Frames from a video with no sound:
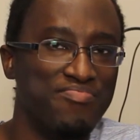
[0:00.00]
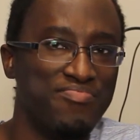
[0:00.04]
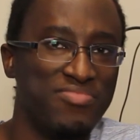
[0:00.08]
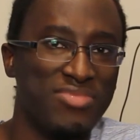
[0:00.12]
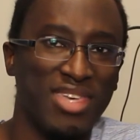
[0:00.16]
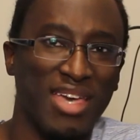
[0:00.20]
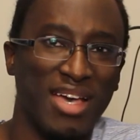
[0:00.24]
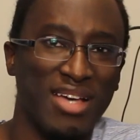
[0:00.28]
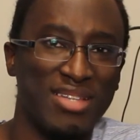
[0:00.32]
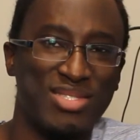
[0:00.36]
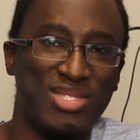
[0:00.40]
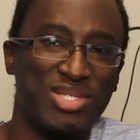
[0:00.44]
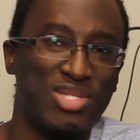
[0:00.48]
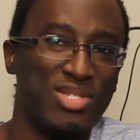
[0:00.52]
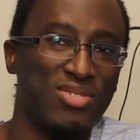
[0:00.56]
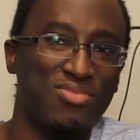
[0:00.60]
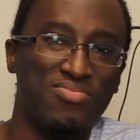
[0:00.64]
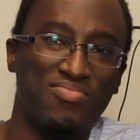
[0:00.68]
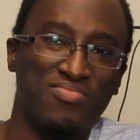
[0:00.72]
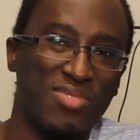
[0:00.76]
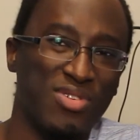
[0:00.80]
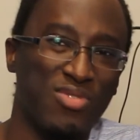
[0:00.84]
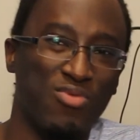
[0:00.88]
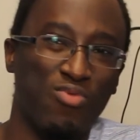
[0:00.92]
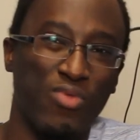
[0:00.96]
yeah, it's
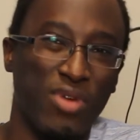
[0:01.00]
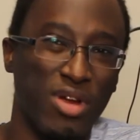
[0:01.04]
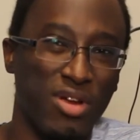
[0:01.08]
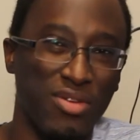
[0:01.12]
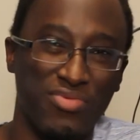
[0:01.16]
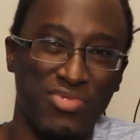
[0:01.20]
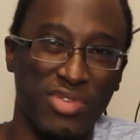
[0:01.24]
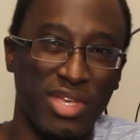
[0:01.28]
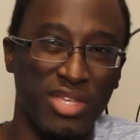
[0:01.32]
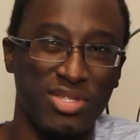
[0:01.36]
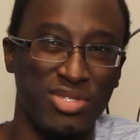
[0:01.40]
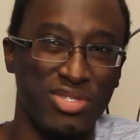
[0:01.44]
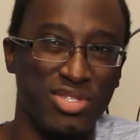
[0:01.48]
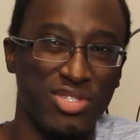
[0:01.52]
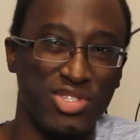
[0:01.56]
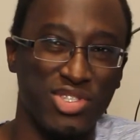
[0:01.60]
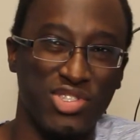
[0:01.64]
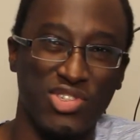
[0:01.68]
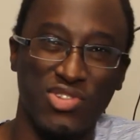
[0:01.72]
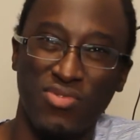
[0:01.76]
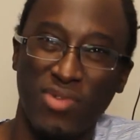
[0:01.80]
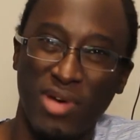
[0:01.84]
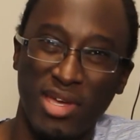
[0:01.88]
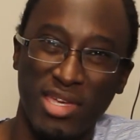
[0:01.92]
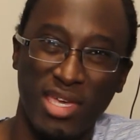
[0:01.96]
still a weird thing to
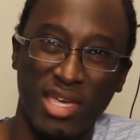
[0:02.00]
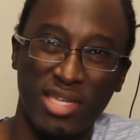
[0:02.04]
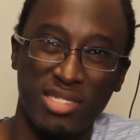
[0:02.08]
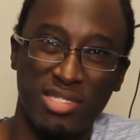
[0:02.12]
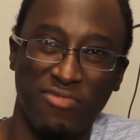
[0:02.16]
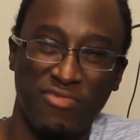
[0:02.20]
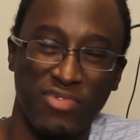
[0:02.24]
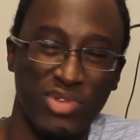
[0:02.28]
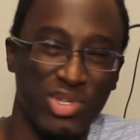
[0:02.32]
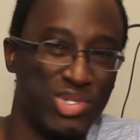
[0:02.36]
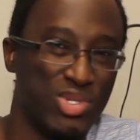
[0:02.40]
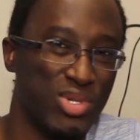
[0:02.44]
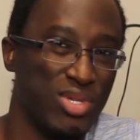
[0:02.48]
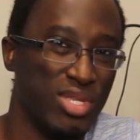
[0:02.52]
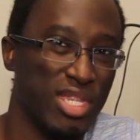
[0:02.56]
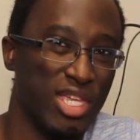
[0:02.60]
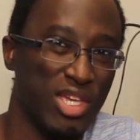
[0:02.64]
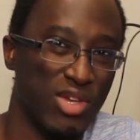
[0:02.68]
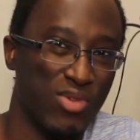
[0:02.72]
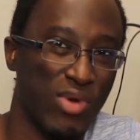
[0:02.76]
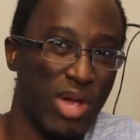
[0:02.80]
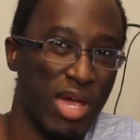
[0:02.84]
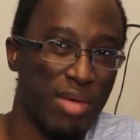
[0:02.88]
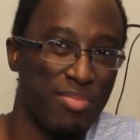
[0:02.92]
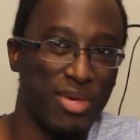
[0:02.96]
do, I guess, if you still need to
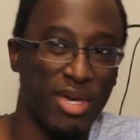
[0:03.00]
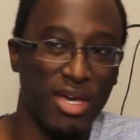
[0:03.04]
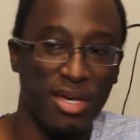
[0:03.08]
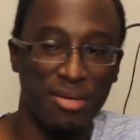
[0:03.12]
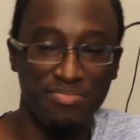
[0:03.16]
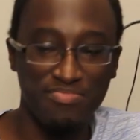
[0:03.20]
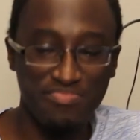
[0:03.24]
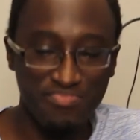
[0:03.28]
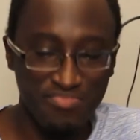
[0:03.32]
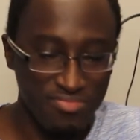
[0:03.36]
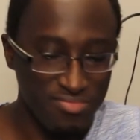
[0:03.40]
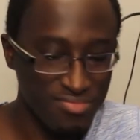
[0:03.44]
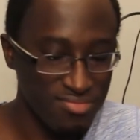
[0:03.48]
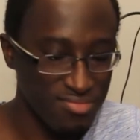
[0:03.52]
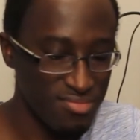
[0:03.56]
grab that.